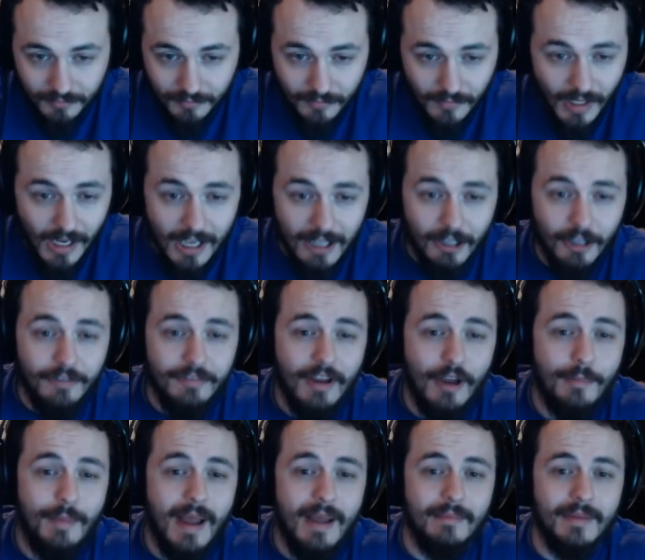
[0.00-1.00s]
I love how
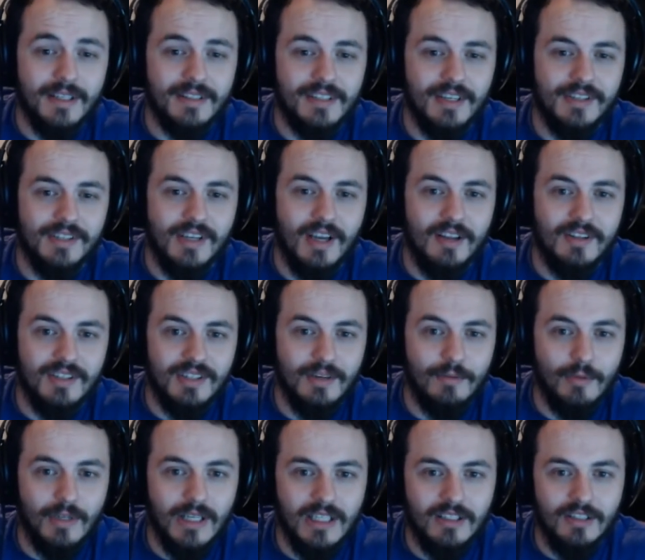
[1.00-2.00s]
Batman tells Constantine
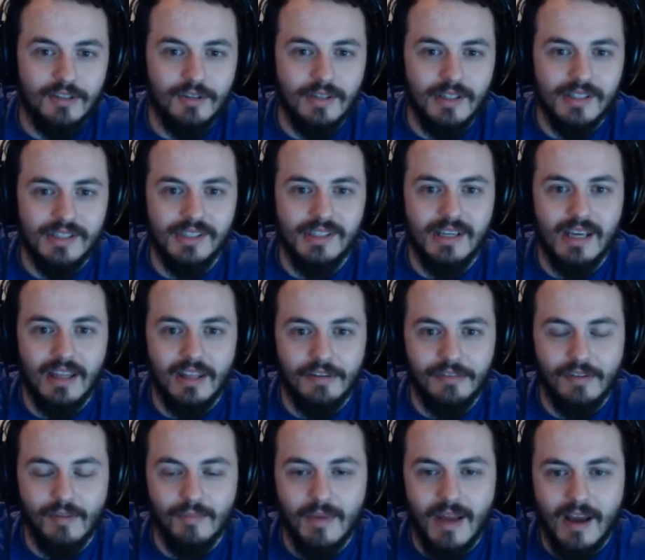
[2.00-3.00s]
we need to do this together from now